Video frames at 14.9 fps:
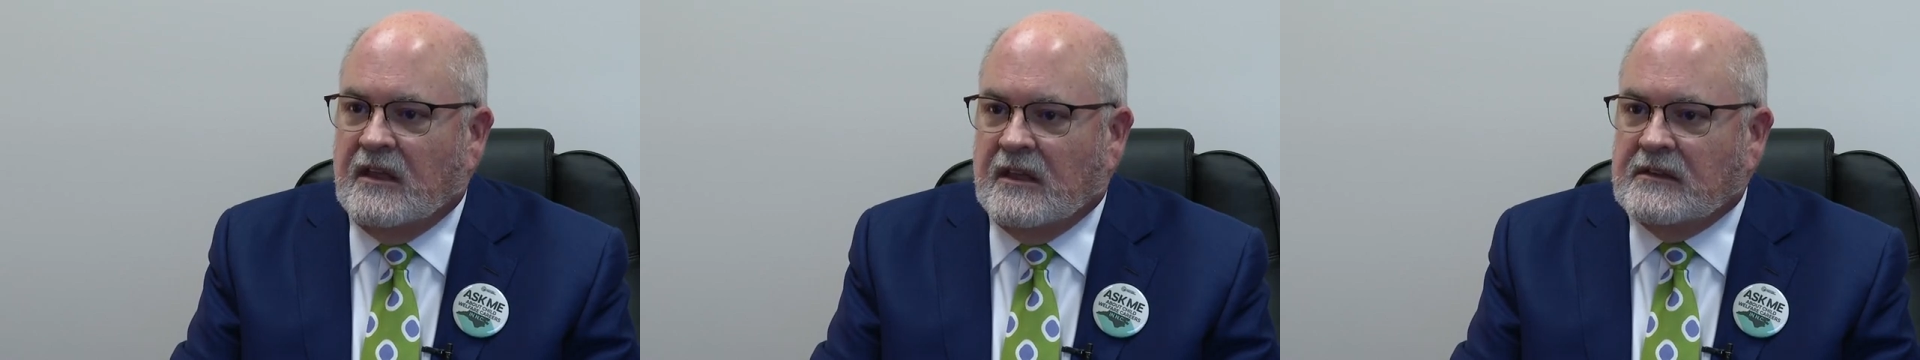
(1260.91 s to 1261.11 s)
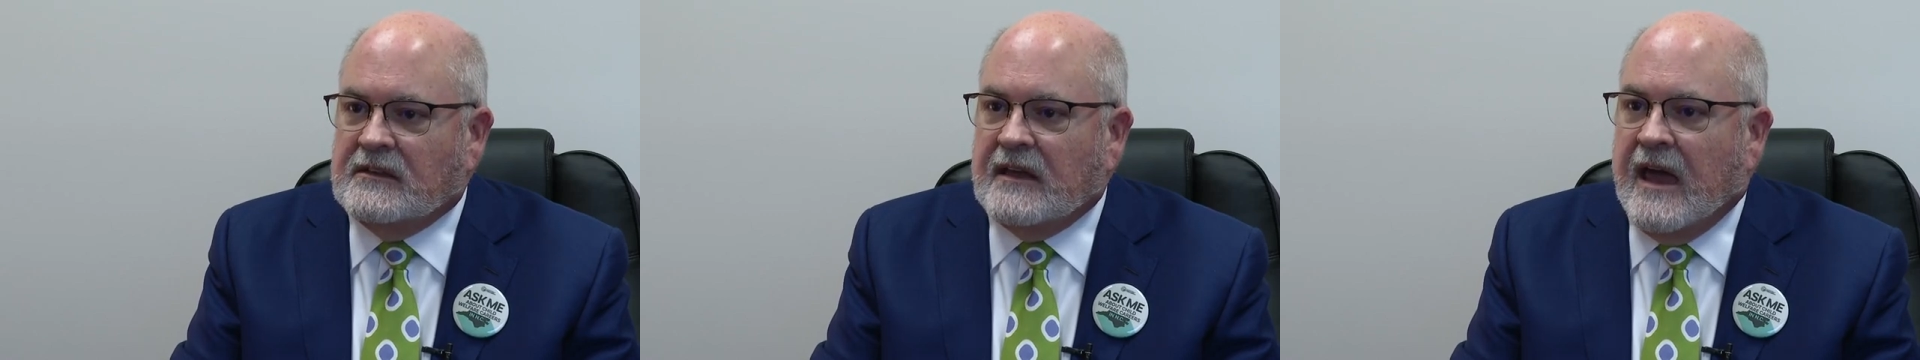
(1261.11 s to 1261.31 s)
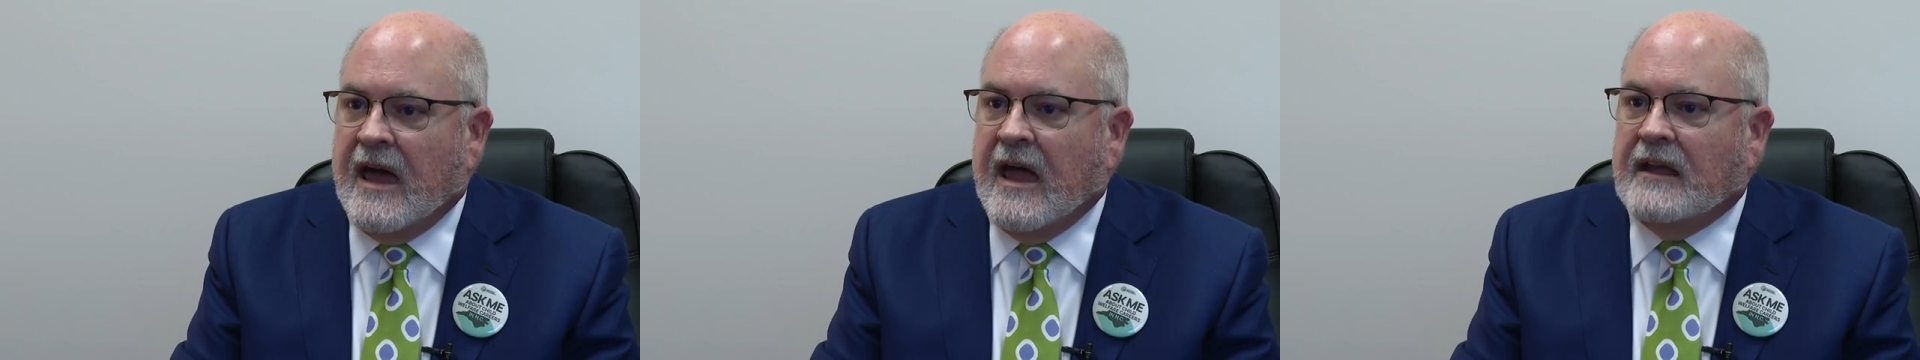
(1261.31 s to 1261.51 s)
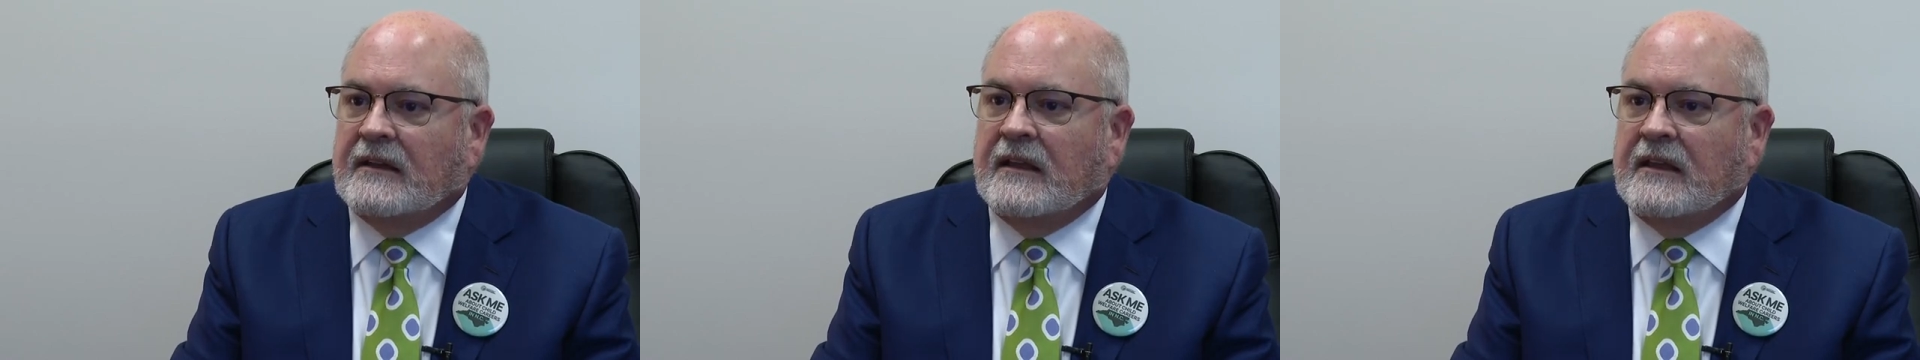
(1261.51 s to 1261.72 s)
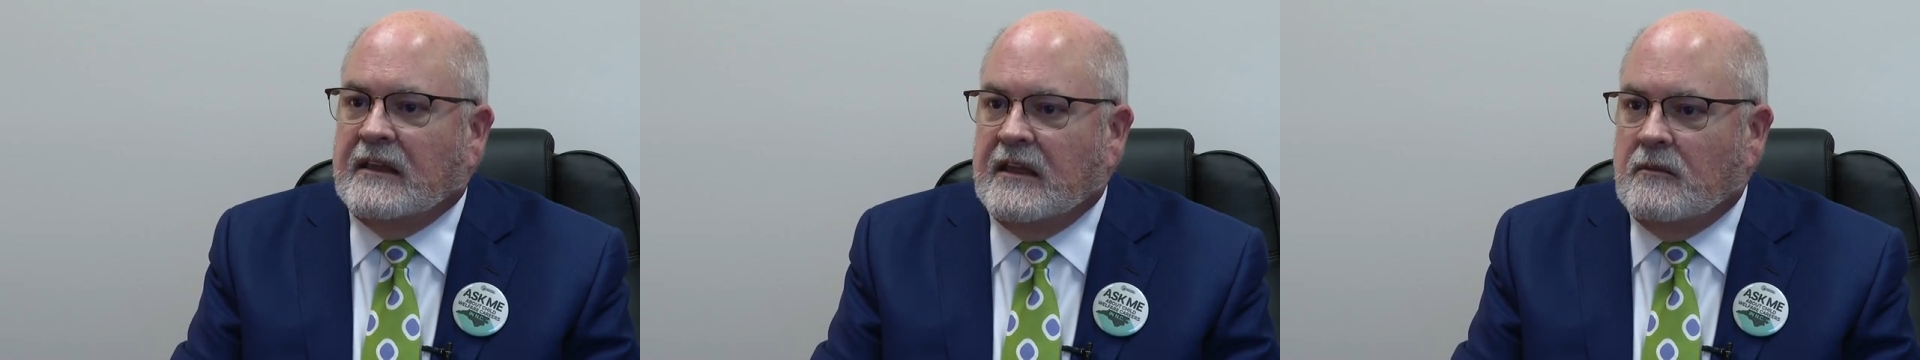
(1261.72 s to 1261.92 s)
intact
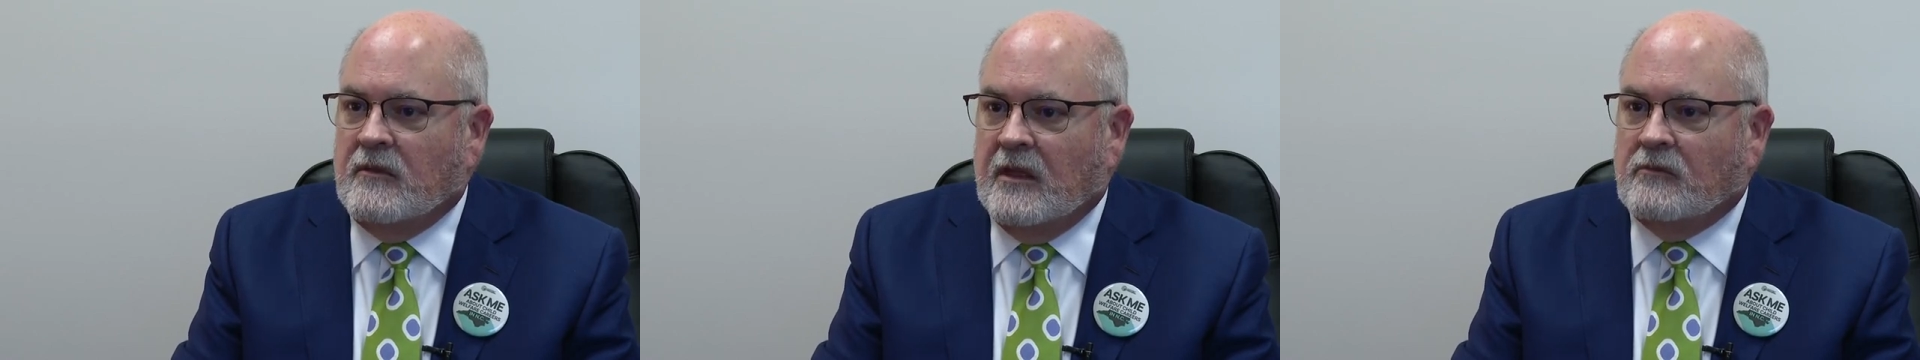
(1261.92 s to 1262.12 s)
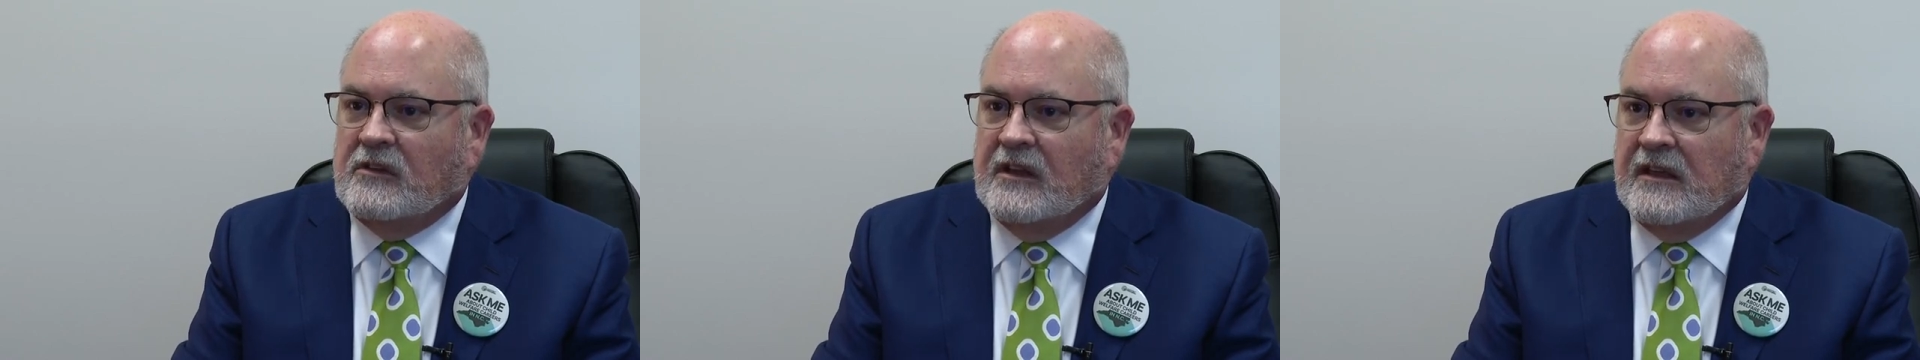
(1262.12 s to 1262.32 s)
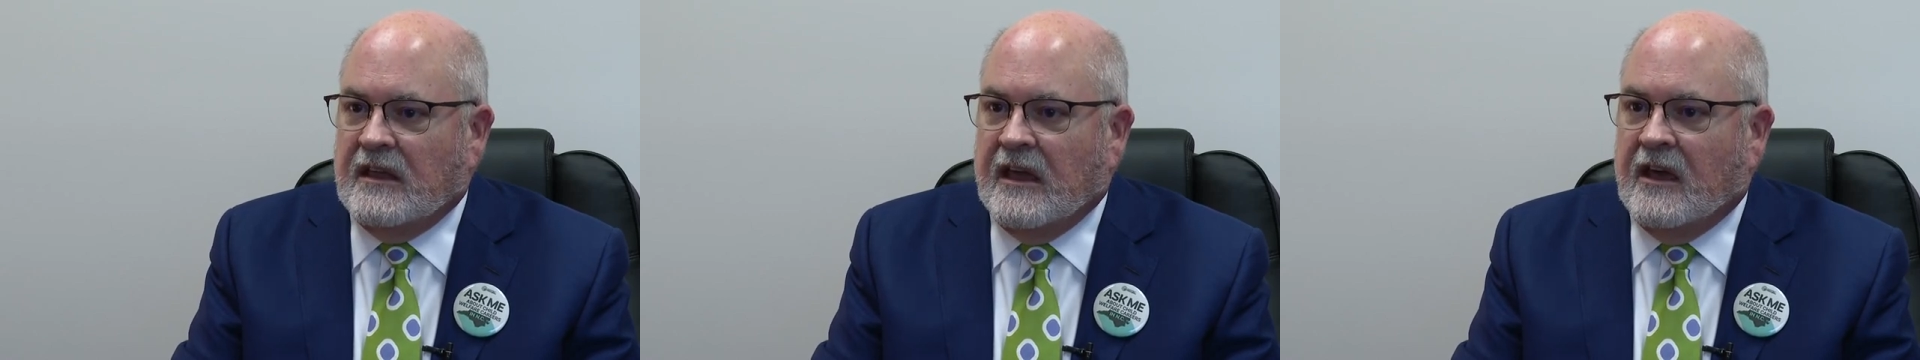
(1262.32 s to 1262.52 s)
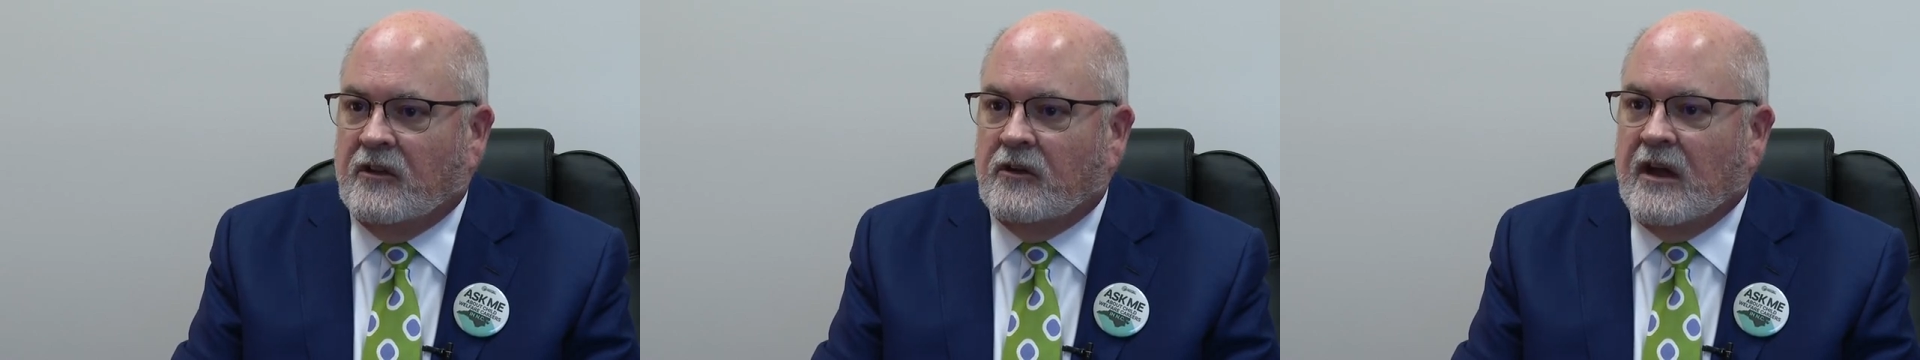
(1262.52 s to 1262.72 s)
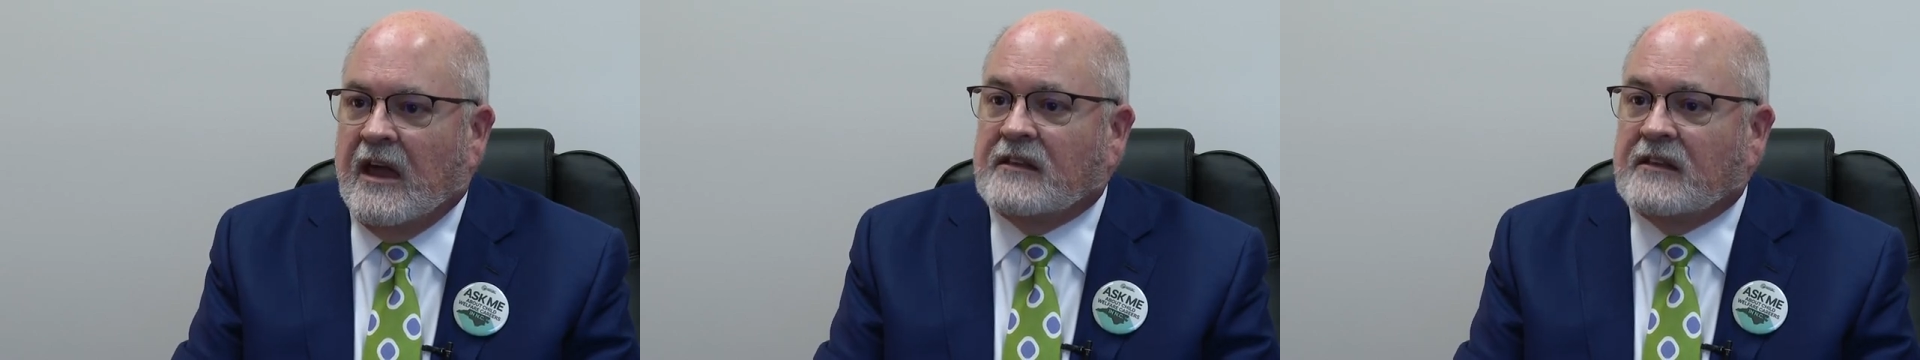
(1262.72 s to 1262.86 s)
and keep them together